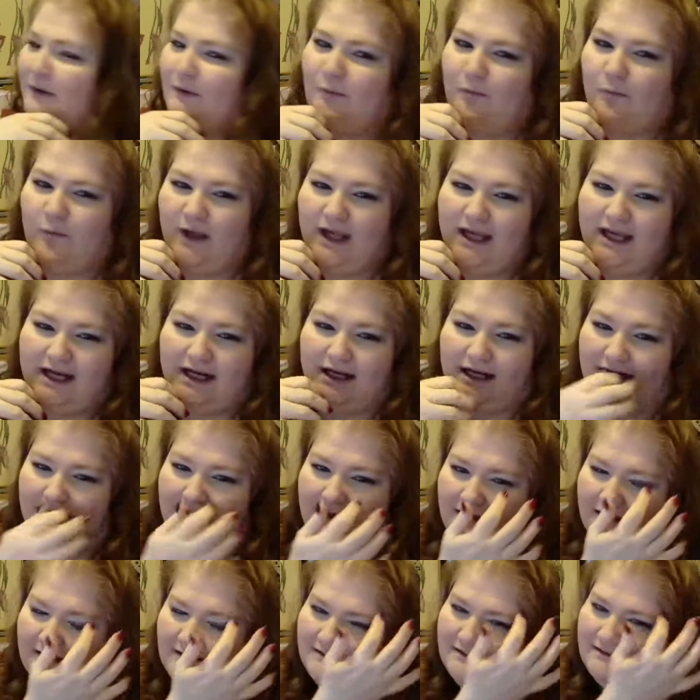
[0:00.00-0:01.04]
be
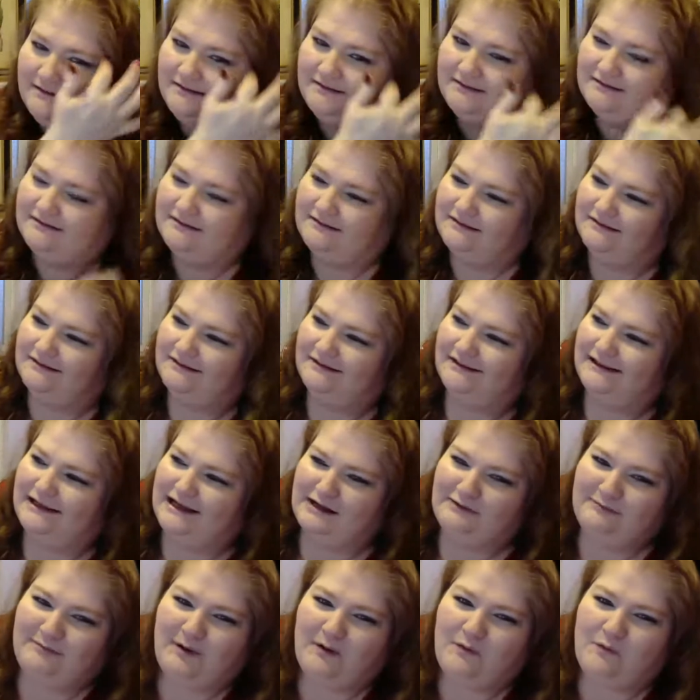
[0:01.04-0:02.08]
weird.
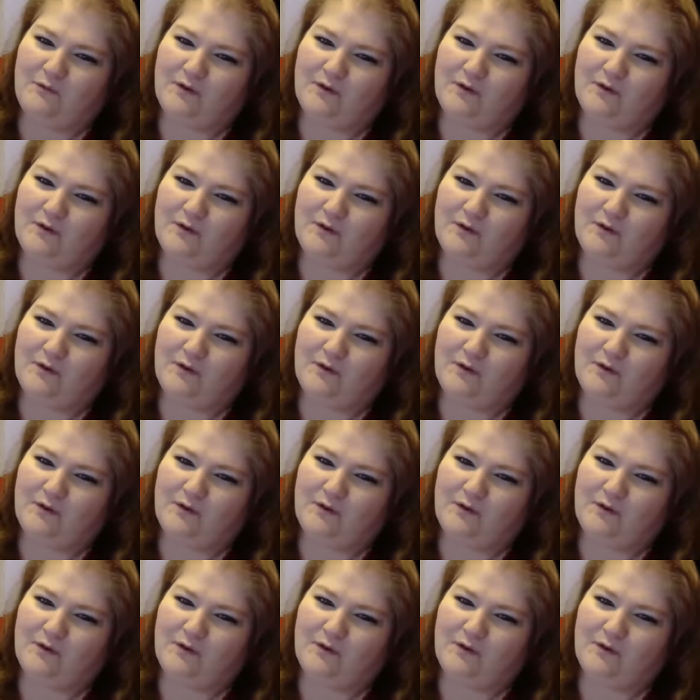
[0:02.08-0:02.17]
It'd be